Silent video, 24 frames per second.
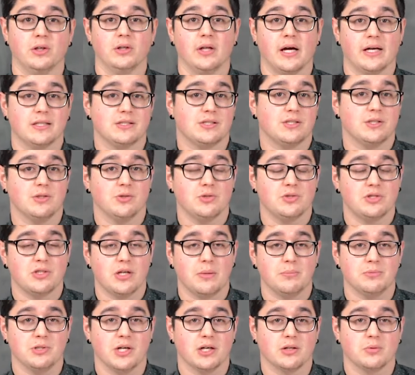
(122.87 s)
light to your
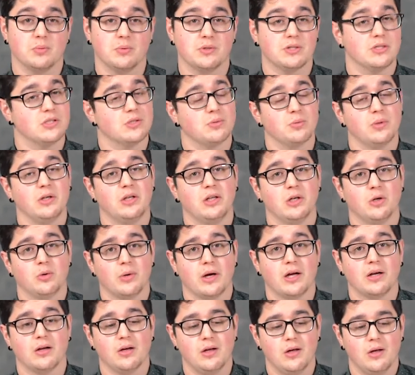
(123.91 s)
subject, which is really
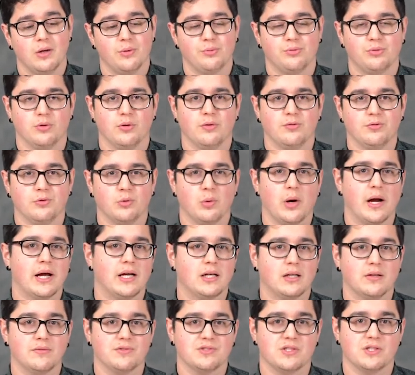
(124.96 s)
great for a
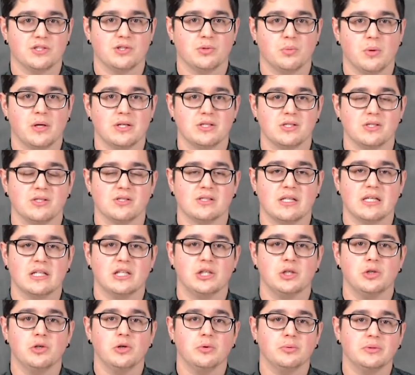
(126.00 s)
variety of situations that
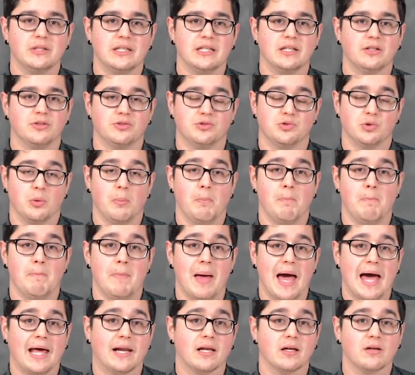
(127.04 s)
you don't need a
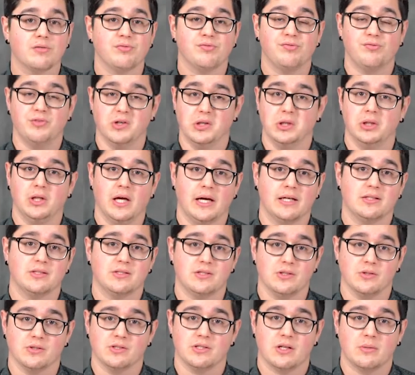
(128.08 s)
dramatic fill light
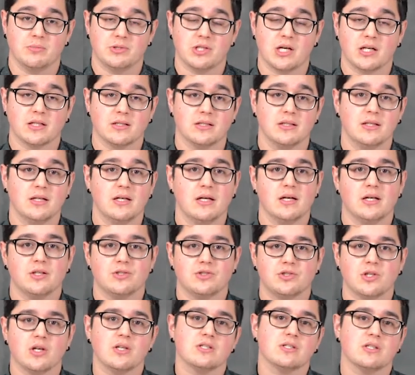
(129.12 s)
to your subject,
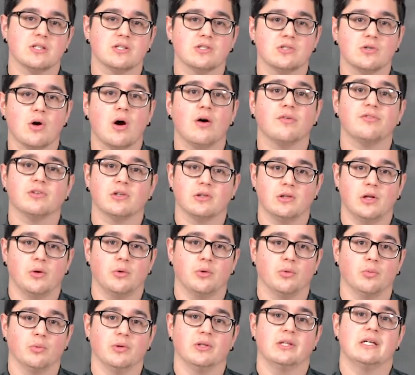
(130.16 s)
just a soft glow
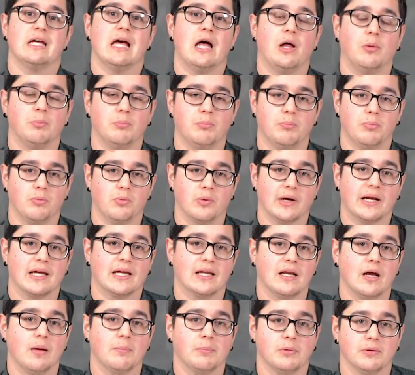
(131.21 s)
to really help bring
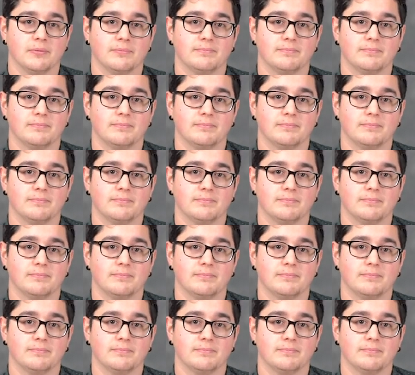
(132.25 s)
it up.